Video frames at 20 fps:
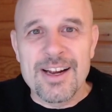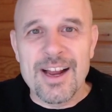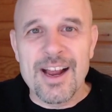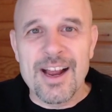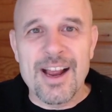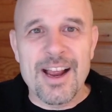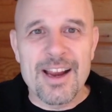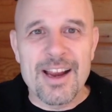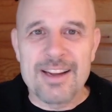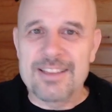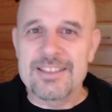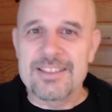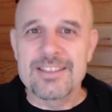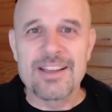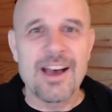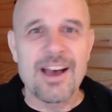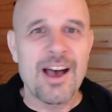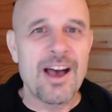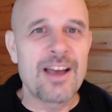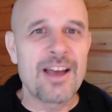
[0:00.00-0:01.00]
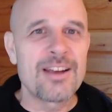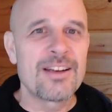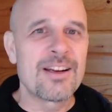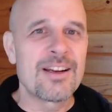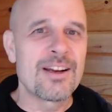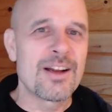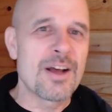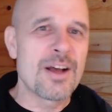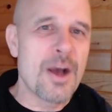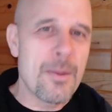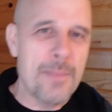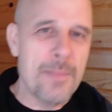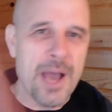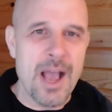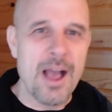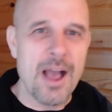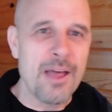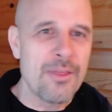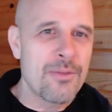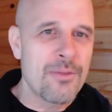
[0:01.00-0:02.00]
and it's not a
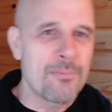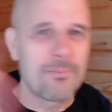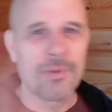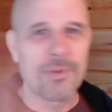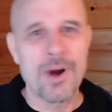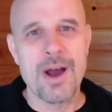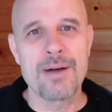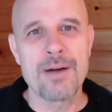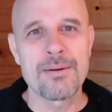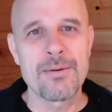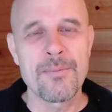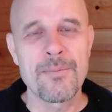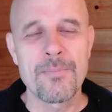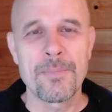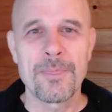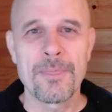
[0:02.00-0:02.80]
math problem,